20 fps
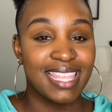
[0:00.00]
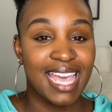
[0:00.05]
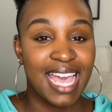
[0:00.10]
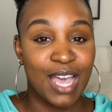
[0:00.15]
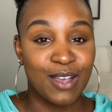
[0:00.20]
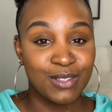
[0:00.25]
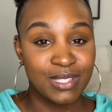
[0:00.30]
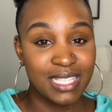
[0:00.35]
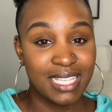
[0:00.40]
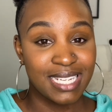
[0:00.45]

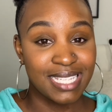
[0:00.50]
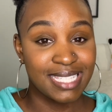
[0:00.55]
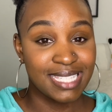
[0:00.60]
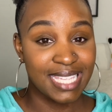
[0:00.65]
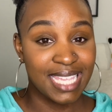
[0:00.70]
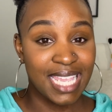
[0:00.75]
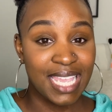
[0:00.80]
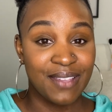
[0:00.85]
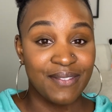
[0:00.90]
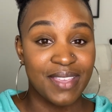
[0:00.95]
I was gonna
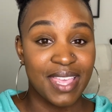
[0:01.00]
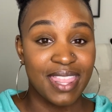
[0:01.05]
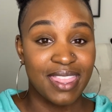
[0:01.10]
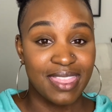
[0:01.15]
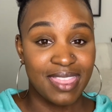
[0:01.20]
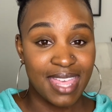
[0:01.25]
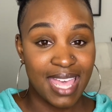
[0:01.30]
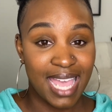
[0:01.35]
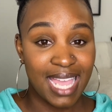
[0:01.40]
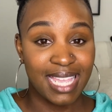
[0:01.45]

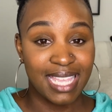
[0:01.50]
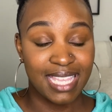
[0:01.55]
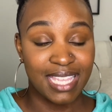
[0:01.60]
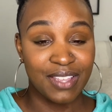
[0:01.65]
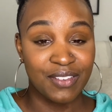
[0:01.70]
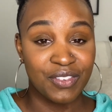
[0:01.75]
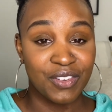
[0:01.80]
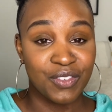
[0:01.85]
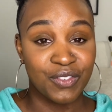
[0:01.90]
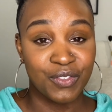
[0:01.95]
save that
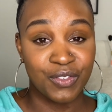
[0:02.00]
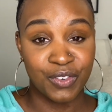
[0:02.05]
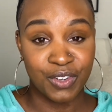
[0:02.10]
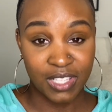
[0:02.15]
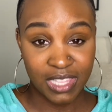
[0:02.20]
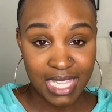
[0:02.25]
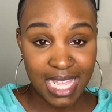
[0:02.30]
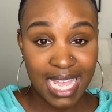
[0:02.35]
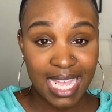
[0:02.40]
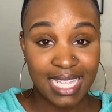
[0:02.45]
gift for
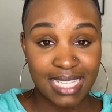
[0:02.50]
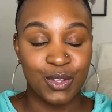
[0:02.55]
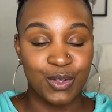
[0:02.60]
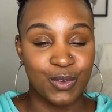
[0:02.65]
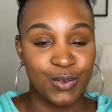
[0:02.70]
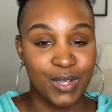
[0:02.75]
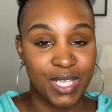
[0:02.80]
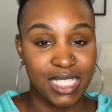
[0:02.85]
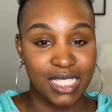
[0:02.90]
last. What